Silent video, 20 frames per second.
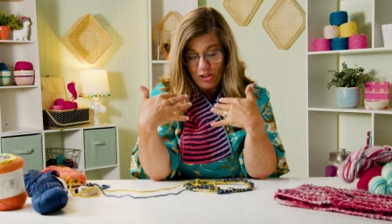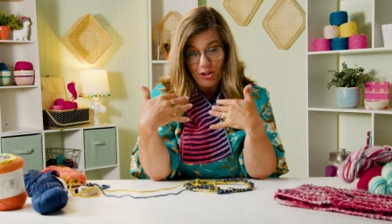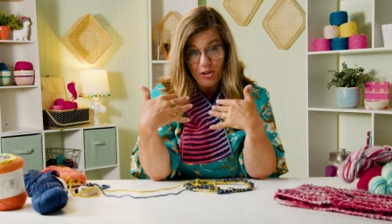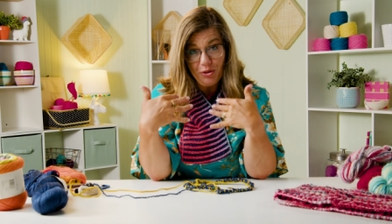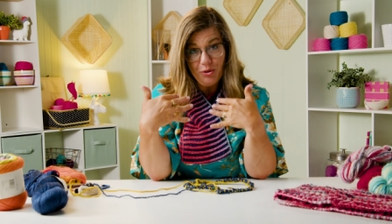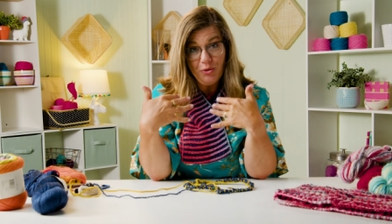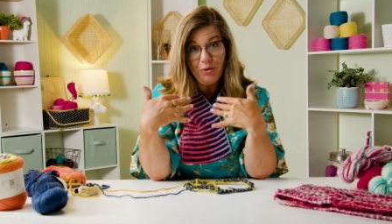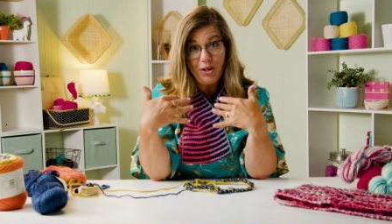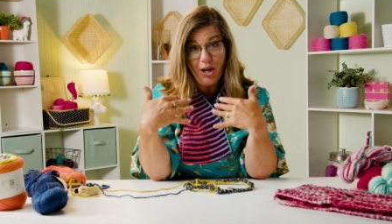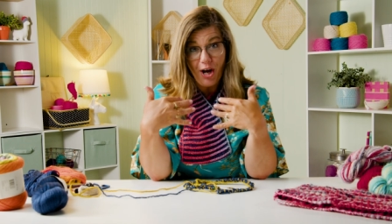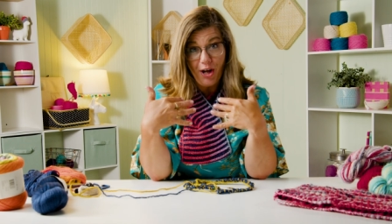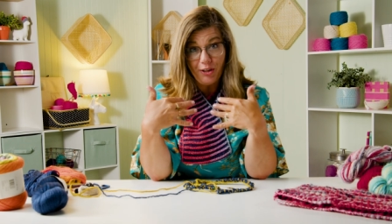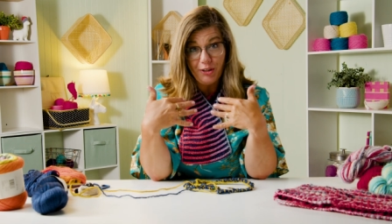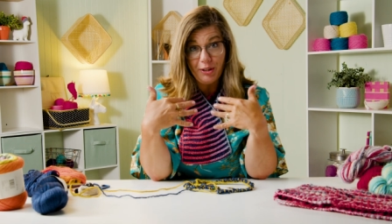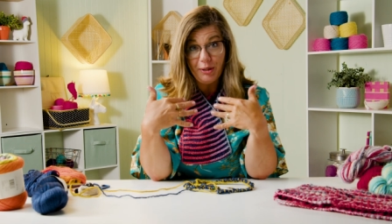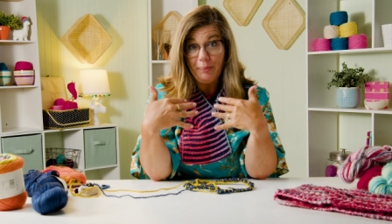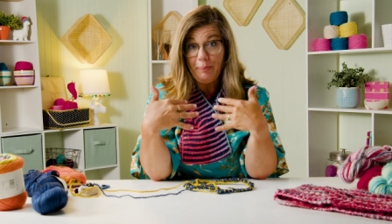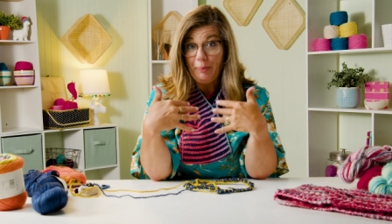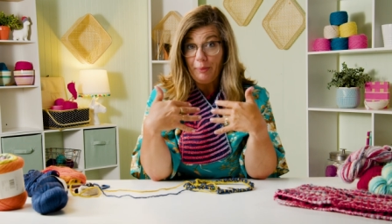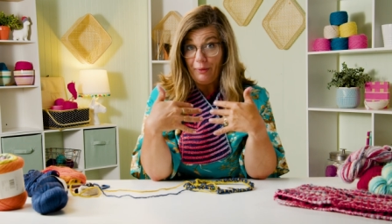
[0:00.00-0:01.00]
two
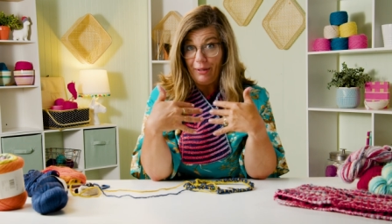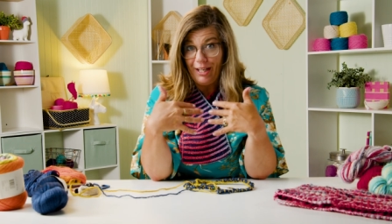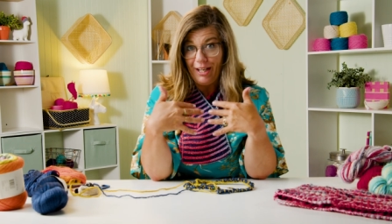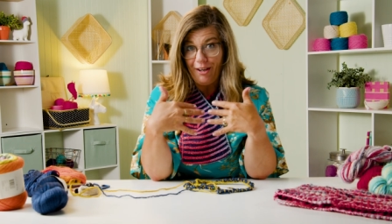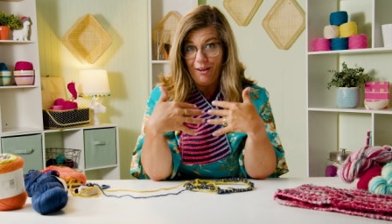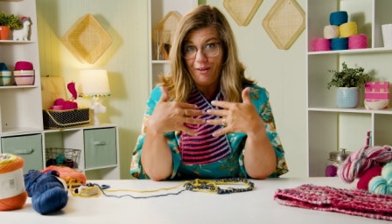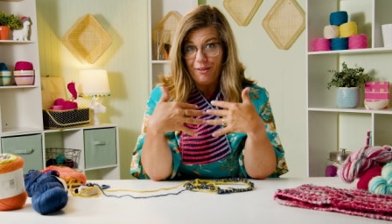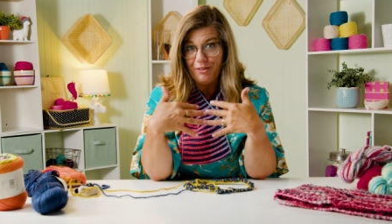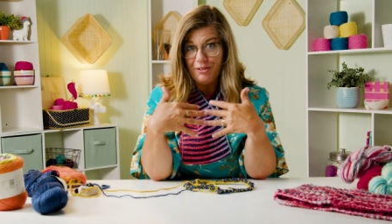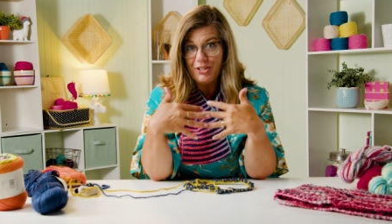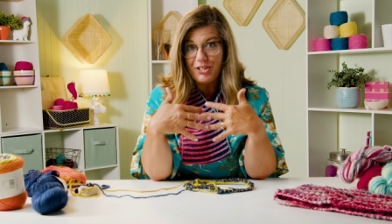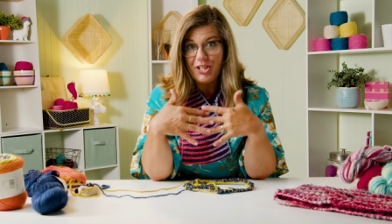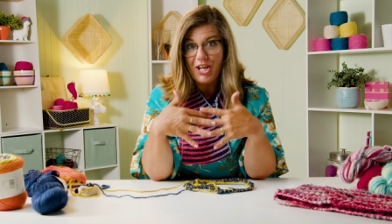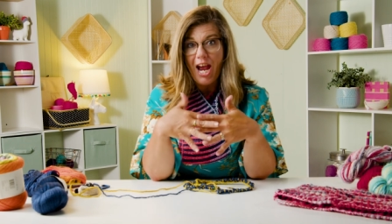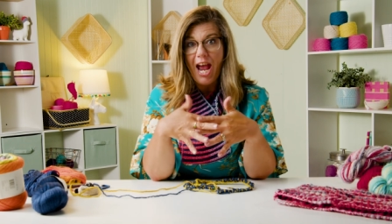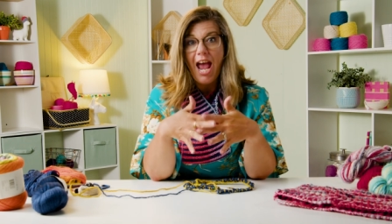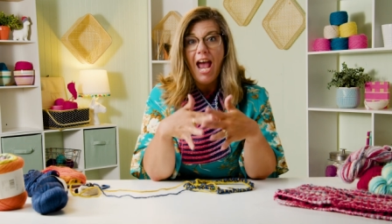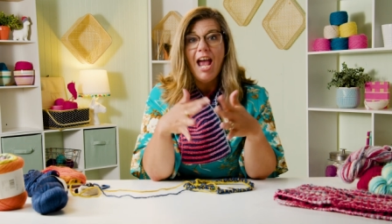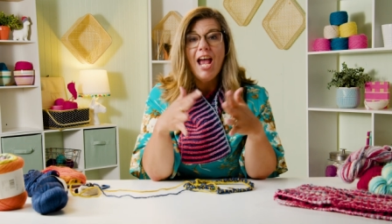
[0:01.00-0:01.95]
color brioche.